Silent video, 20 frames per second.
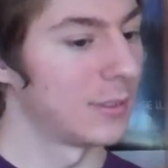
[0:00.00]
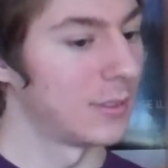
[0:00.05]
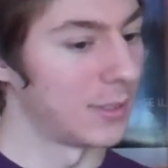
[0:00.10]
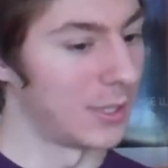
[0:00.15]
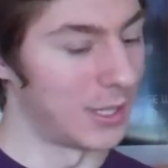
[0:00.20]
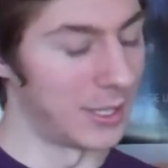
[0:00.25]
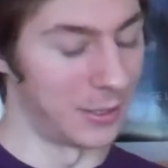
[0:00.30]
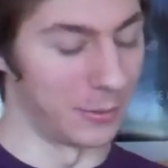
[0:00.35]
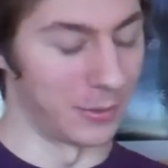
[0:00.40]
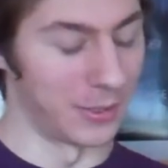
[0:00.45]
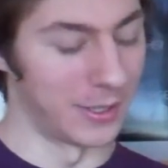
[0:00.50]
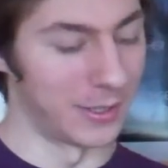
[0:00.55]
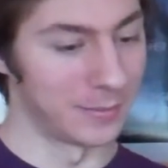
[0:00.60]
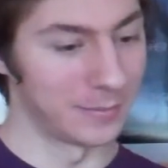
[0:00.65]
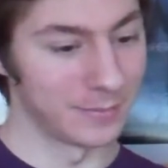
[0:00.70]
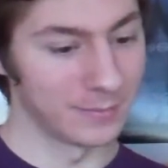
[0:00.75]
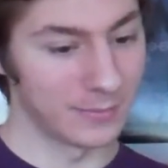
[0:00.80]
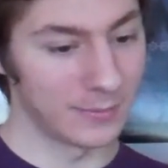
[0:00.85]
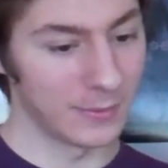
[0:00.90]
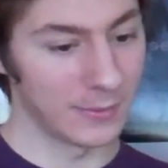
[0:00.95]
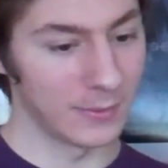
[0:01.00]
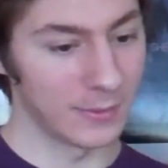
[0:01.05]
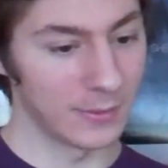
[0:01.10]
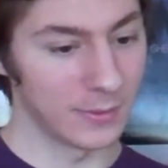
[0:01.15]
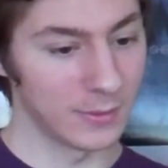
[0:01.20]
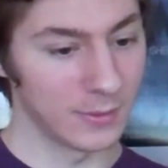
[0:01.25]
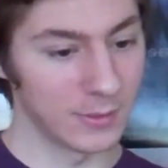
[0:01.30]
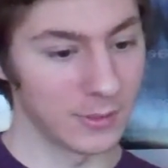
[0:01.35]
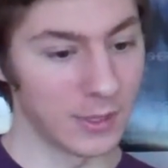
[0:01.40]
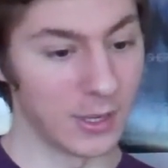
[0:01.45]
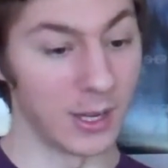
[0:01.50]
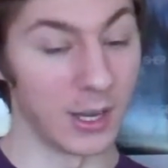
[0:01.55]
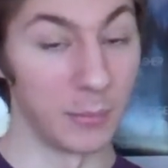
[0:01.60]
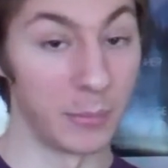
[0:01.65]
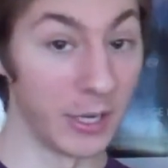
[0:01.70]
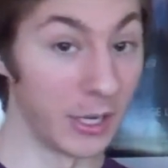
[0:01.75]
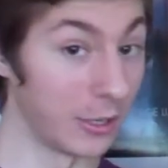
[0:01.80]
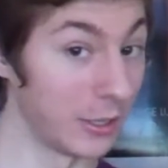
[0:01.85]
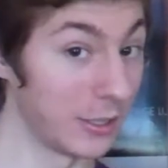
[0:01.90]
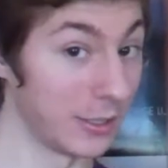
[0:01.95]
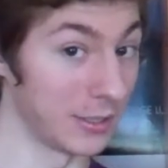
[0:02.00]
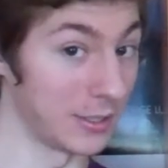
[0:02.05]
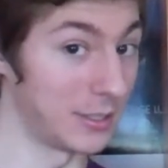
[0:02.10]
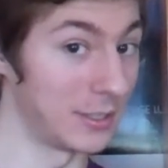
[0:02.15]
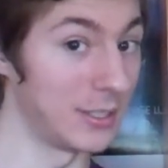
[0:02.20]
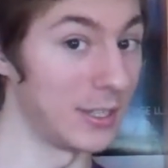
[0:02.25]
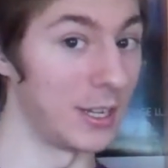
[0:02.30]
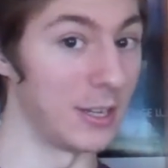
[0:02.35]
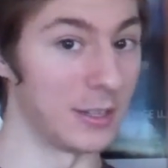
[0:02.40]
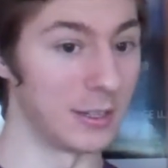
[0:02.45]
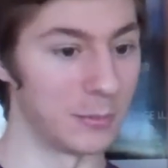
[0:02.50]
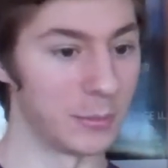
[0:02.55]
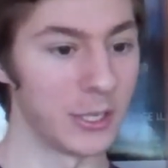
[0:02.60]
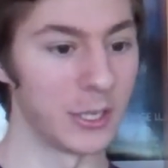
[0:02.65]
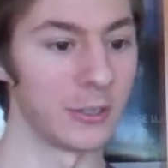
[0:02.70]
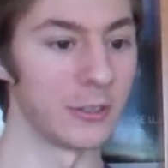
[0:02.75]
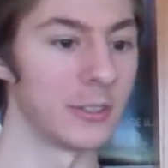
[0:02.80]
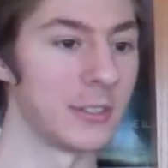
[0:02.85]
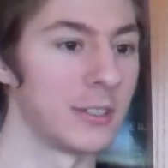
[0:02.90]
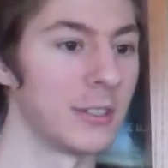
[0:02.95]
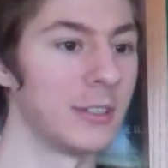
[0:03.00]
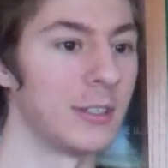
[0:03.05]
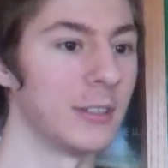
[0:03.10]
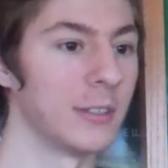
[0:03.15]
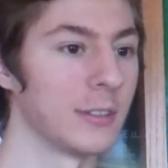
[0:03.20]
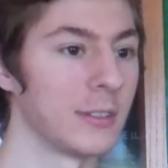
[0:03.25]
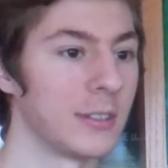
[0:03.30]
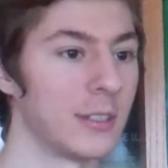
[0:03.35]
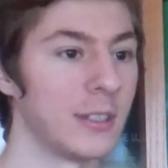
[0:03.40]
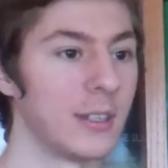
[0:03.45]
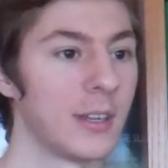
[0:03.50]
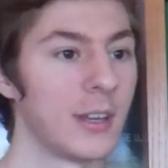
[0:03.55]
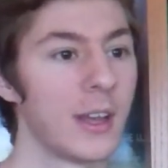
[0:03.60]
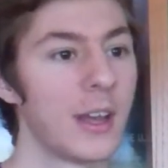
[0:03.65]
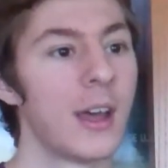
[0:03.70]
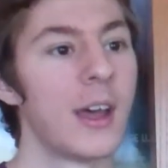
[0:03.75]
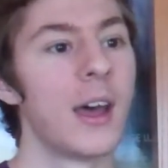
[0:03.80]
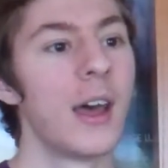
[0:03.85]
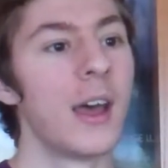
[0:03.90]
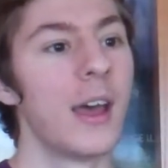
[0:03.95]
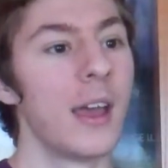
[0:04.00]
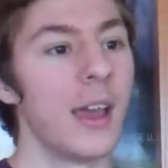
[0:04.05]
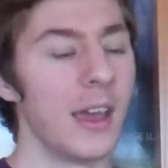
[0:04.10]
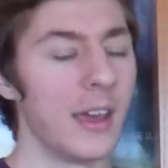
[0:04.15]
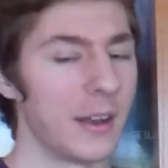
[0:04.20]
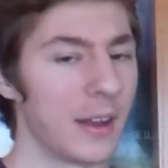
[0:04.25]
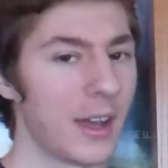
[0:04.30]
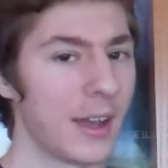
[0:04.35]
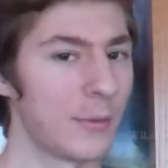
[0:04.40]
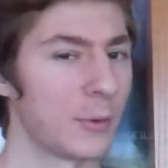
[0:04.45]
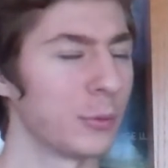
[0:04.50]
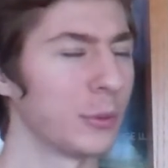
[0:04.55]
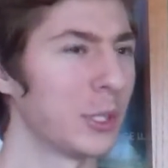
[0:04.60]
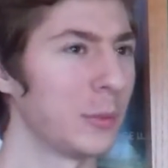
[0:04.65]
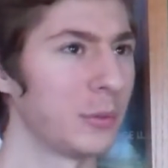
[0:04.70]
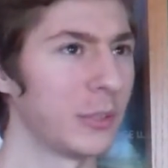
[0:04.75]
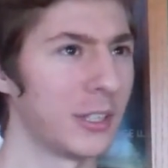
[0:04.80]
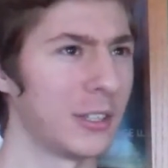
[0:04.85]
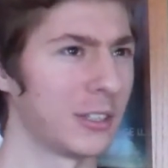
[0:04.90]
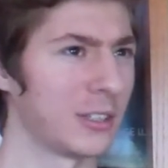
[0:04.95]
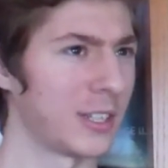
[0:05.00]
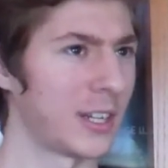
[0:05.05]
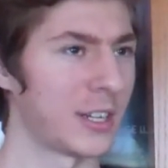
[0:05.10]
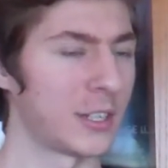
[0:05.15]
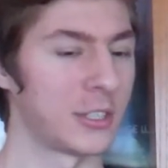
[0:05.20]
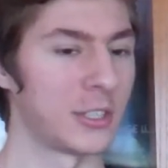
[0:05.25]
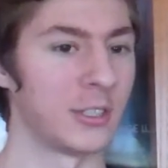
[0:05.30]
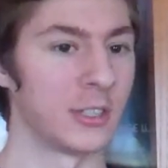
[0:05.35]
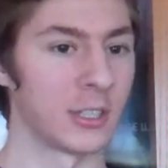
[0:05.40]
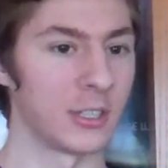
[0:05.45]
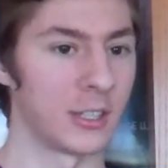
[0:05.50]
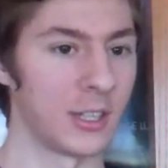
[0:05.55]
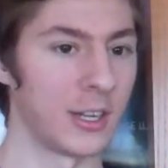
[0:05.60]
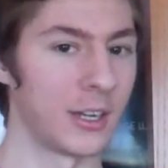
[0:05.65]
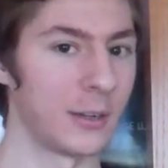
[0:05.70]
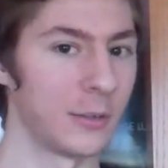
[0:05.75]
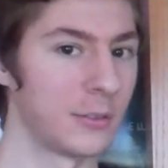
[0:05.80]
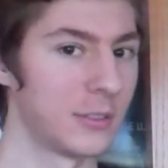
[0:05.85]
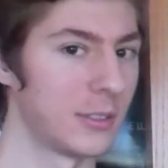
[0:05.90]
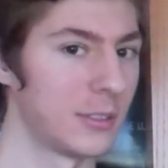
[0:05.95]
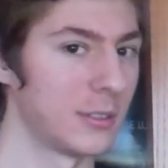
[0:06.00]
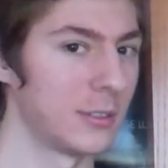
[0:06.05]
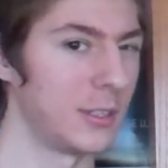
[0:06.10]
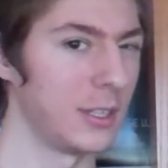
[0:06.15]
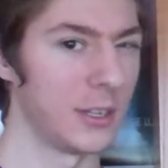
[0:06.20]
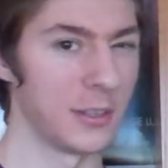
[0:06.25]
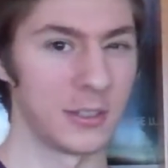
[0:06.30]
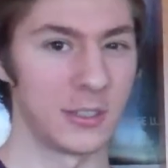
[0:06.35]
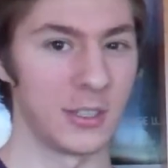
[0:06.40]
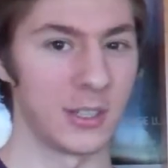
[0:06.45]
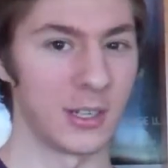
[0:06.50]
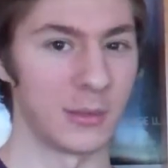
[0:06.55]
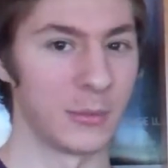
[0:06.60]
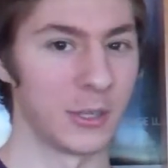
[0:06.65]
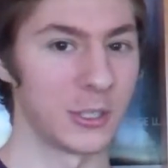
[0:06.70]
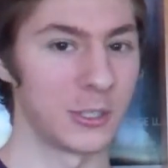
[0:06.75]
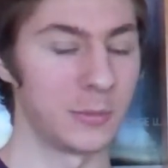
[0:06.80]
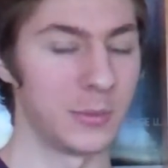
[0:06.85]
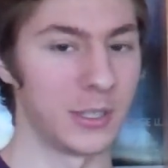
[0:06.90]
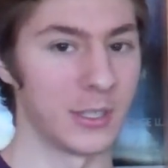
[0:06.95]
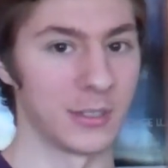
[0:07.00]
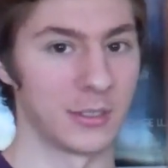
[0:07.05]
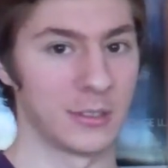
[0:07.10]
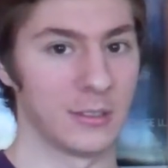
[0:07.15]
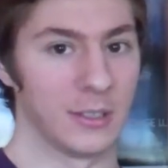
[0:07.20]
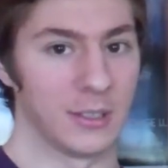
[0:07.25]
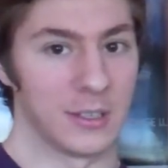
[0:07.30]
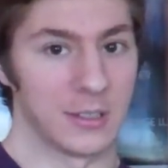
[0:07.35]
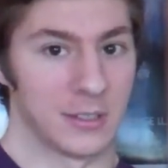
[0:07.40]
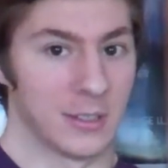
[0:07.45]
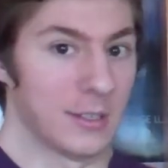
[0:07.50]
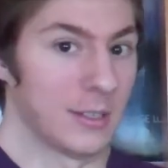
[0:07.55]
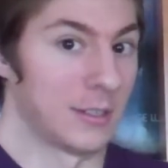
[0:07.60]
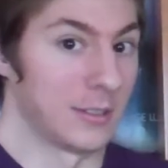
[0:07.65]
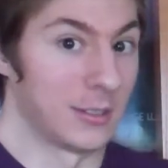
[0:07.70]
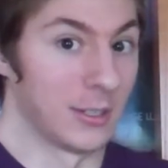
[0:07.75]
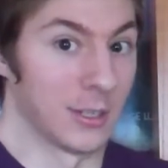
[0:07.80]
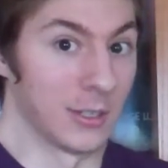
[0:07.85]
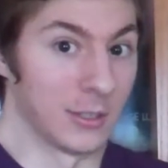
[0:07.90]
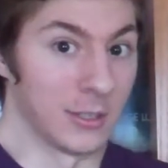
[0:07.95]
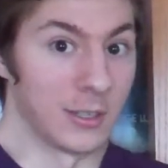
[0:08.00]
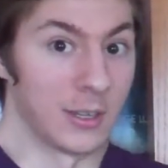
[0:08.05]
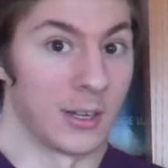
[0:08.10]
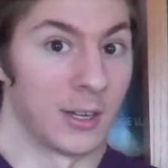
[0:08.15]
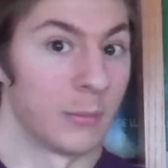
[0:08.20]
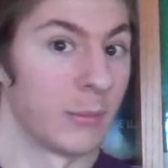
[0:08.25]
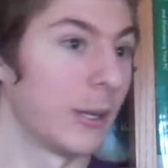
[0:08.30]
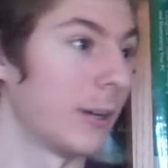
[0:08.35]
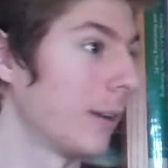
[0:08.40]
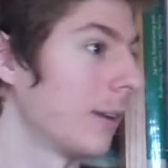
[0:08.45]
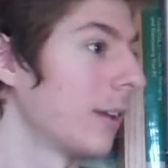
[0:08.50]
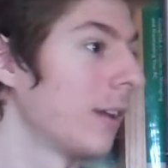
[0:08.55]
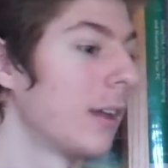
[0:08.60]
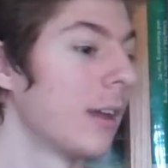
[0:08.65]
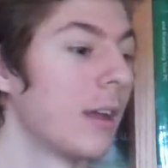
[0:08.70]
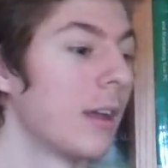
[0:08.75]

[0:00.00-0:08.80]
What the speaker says: Anyway, Burial at Sea, the Burial at Sea DLC. And I haven't really played the Clash in the Clouds DLC that much because, like I said, I suck at the combat.